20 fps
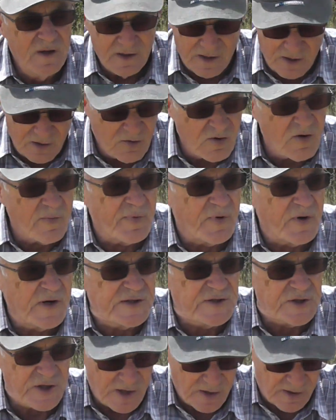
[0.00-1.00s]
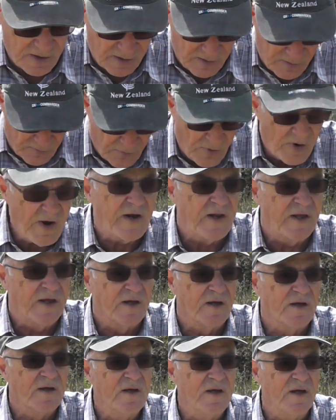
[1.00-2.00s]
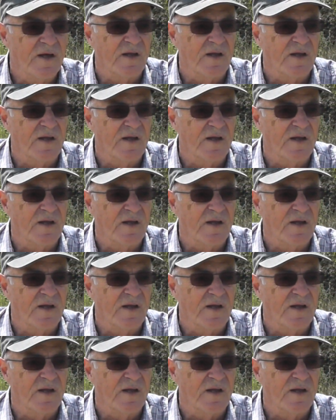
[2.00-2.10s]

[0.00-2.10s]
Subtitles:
Can I operate SOTA right here